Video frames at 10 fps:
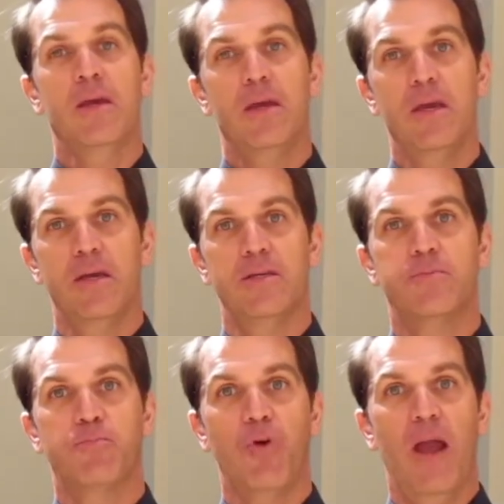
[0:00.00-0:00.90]
is
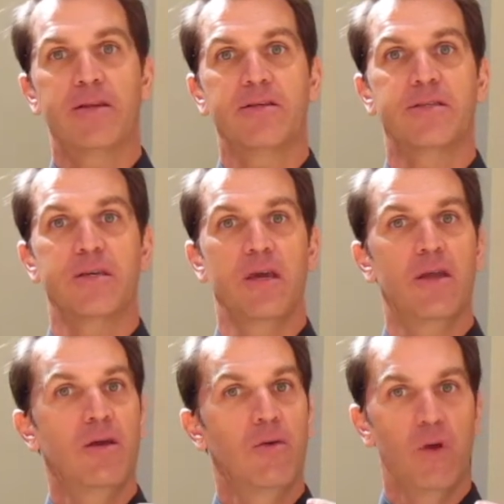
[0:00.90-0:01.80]
practicing it
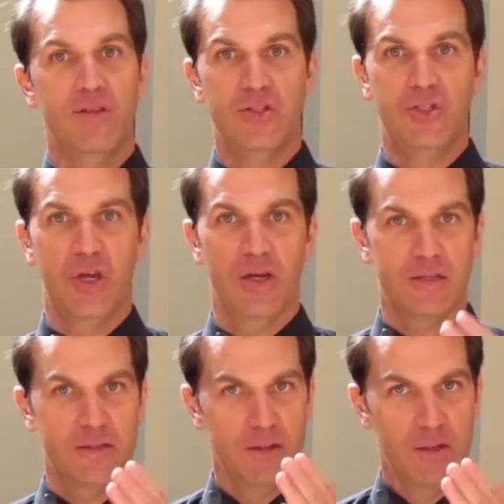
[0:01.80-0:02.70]
with
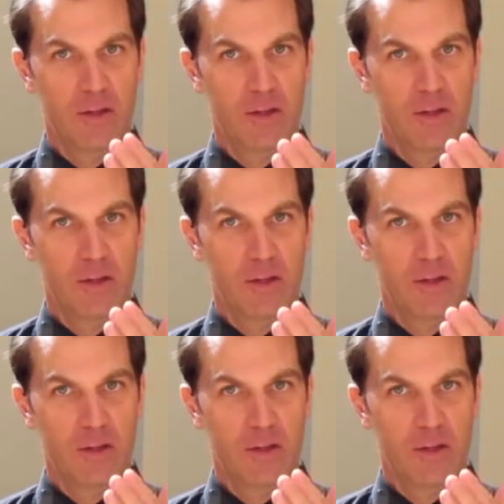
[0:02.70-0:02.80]
just